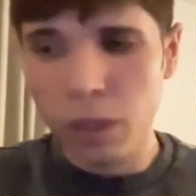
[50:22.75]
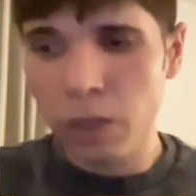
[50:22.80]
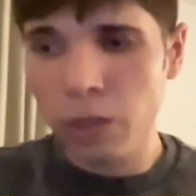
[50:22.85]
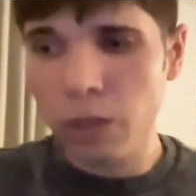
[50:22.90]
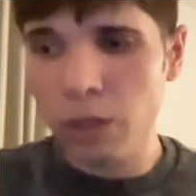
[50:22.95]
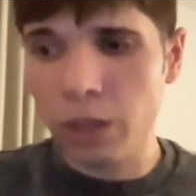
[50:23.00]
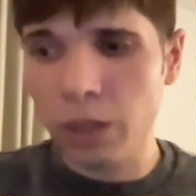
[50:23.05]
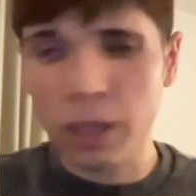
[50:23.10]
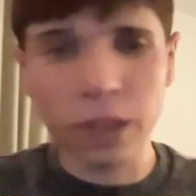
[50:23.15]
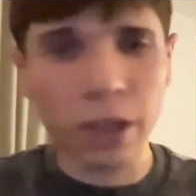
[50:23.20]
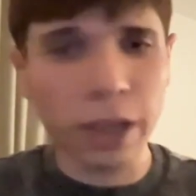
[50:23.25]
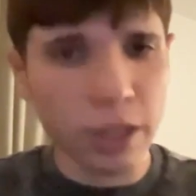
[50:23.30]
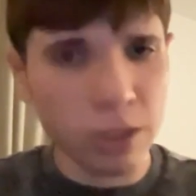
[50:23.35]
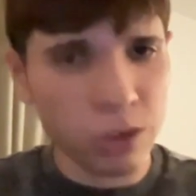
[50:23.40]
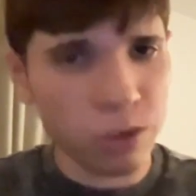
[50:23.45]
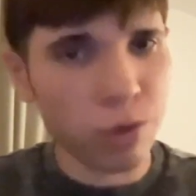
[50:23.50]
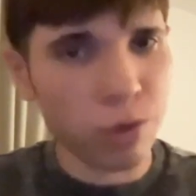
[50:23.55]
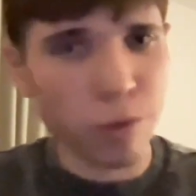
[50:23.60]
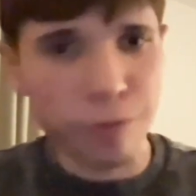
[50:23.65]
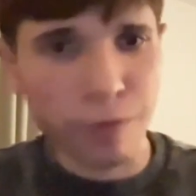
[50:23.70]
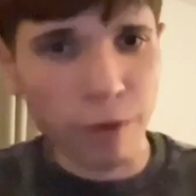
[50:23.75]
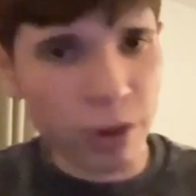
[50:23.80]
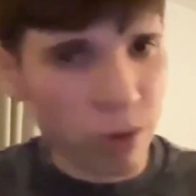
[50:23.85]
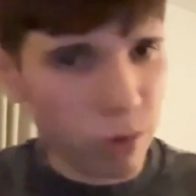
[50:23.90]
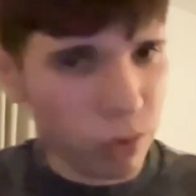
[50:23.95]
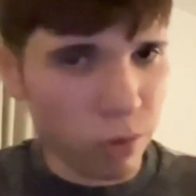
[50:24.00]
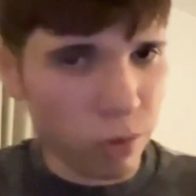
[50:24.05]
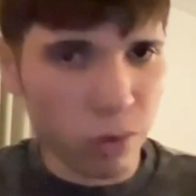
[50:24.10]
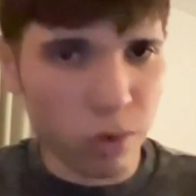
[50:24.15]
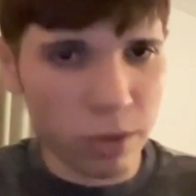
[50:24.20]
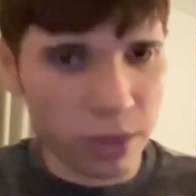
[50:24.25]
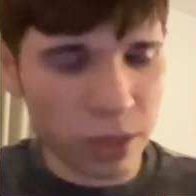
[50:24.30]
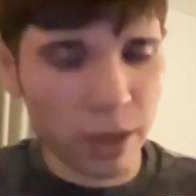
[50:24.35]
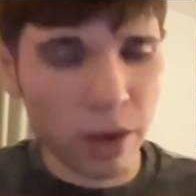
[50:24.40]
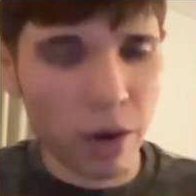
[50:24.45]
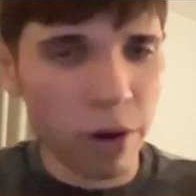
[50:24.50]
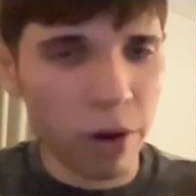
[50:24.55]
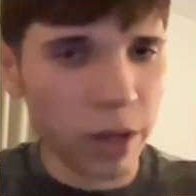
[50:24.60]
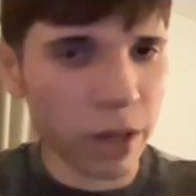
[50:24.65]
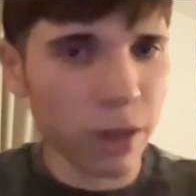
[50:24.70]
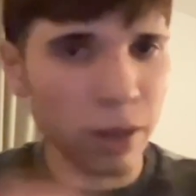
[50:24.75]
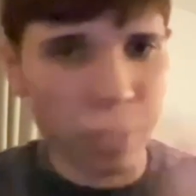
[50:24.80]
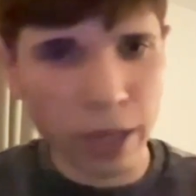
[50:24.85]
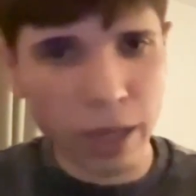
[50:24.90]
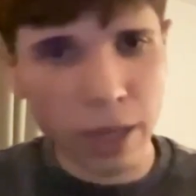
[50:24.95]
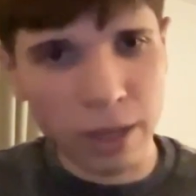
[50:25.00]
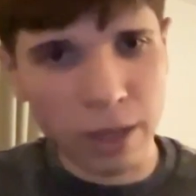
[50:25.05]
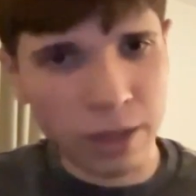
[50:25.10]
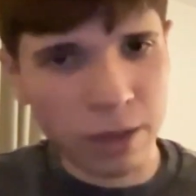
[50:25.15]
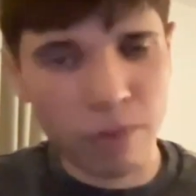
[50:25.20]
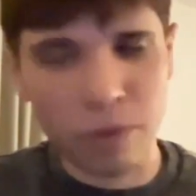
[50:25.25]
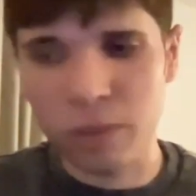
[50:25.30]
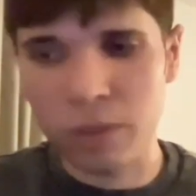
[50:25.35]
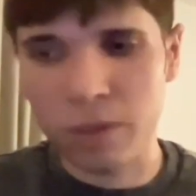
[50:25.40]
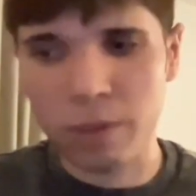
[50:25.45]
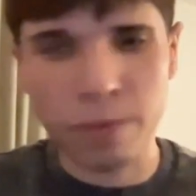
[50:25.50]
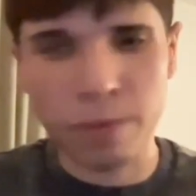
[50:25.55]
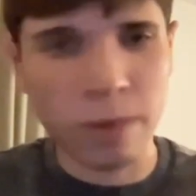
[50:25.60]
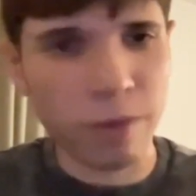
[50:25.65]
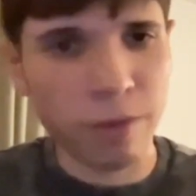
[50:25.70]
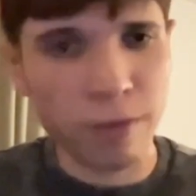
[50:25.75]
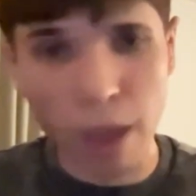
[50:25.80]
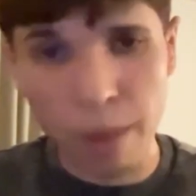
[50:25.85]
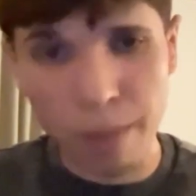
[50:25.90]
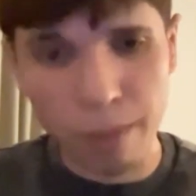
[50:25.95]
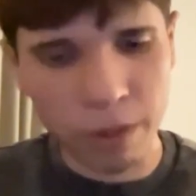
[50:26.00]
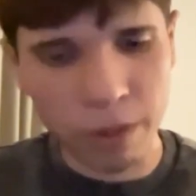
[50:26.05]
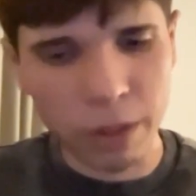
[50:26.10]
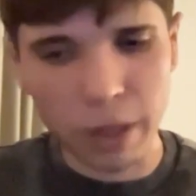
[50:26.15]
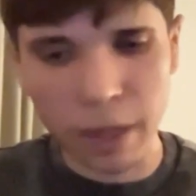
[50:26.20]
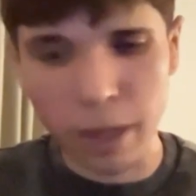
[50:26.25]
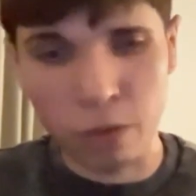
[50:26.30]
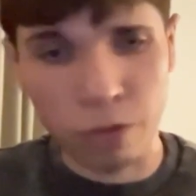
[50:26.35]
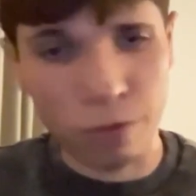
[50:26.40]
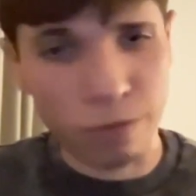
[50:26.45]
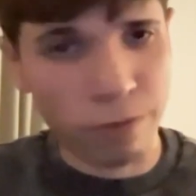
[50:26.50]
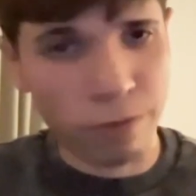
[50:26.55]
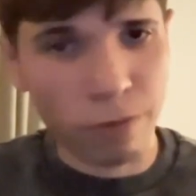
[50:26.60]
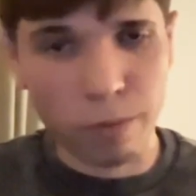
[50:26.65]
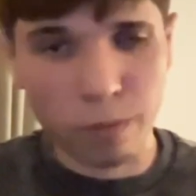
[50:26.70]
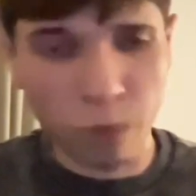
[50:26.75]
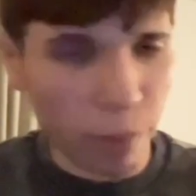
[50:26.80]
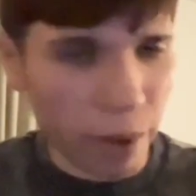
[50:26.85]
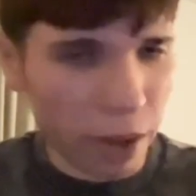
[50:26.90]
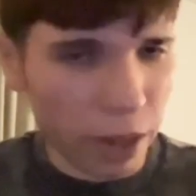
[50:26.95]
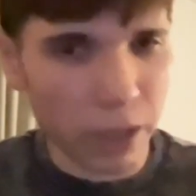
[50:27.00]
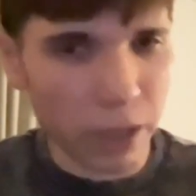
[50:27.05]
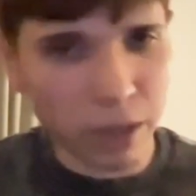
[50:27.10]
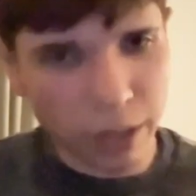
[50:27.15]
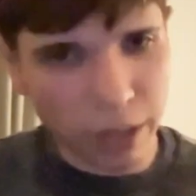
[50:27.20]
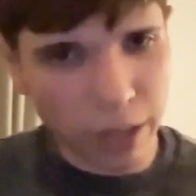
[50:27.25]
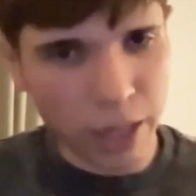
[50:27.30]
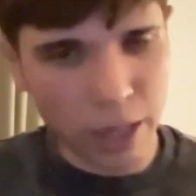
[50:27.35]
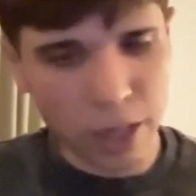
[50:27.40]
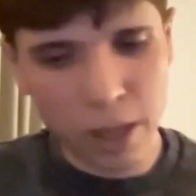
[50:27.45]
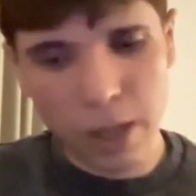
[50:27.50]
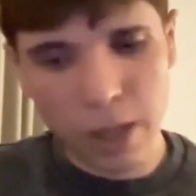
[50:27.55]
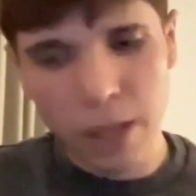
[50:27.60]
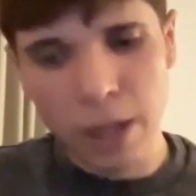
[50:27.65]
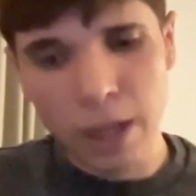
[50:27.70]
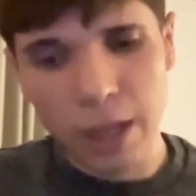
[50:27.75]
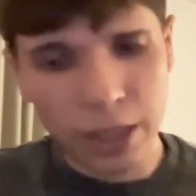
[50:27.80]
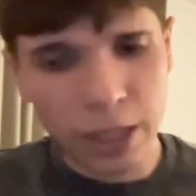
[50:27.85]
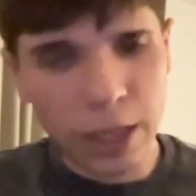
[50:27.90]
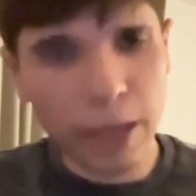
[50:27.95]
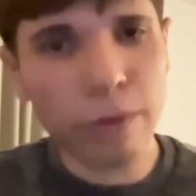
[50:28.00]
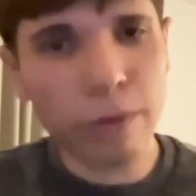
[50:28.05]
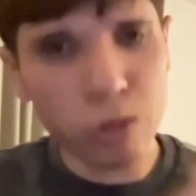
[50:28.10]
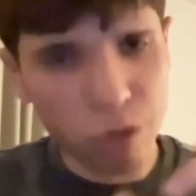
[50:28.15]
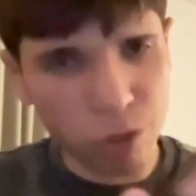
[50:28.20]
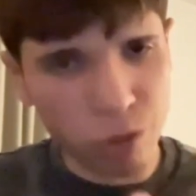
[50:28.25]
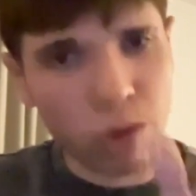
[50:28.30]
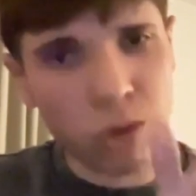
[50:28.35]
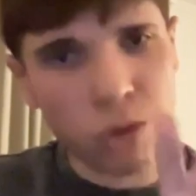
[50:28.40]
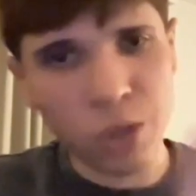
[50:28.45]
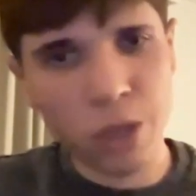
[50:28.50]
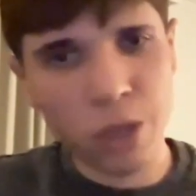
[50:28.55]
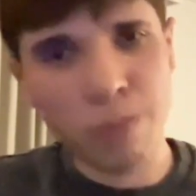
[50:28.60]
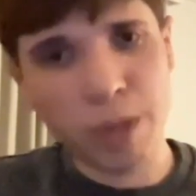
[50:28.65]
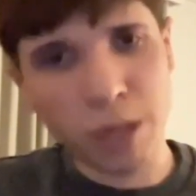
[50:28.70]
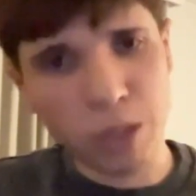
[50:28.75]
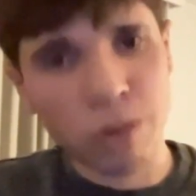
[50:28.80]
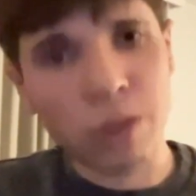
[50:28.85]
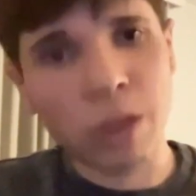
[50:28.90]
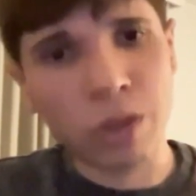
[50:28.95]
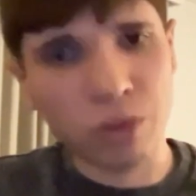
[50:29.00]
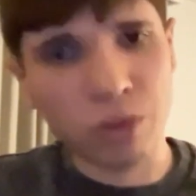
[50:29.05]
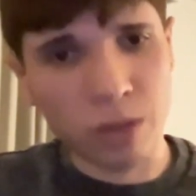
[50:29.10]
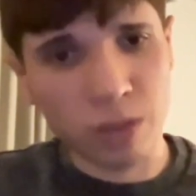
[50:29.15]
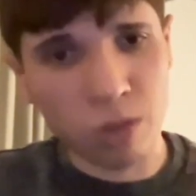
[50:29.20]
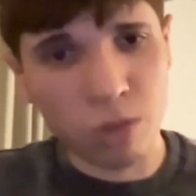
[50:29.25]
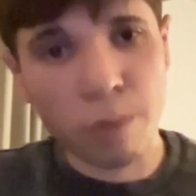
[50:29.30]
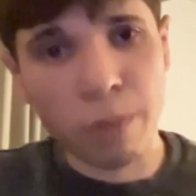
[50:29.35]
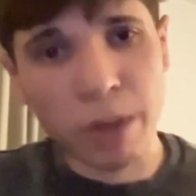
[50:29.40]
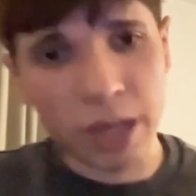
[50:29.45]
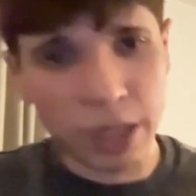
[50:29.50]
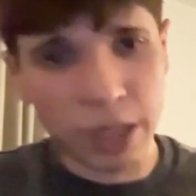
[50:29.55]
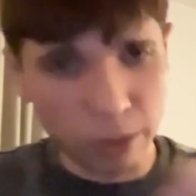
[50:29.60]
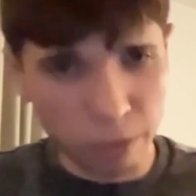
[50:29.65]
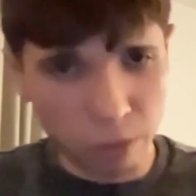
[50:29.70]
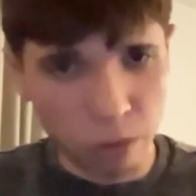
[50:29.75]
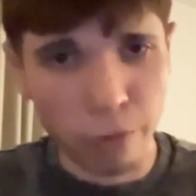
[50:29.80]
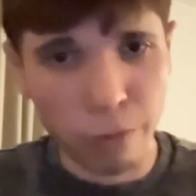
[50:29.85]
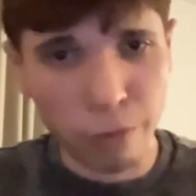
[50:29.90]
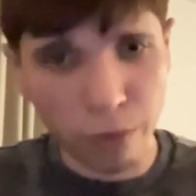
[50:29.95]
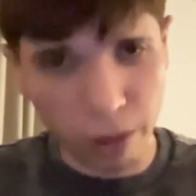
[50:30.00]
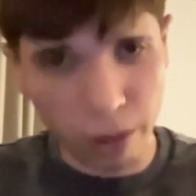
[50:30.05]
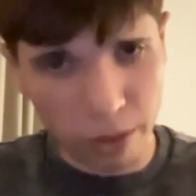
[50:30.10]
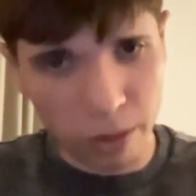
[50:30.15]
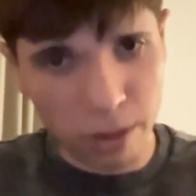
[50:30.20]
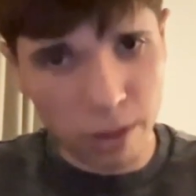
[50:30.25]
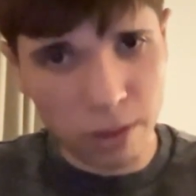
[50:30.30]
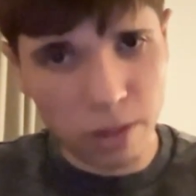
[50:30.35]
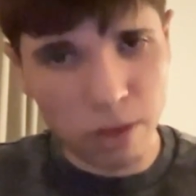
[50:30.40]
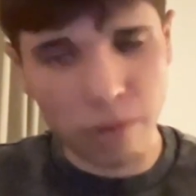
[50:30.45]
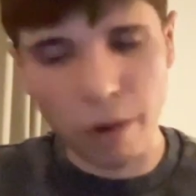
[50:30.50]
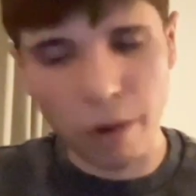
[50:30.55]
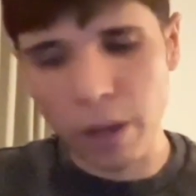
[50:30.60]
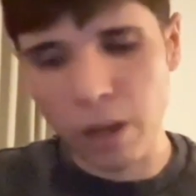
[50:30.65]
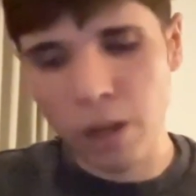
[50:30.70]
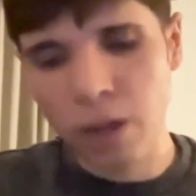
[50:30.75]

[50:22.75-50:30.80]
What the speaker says: The client software you're using, the Arc client, whether it's a web client or mobile client, it gives you an on-chain Bitcoin address to peg in your funds, right,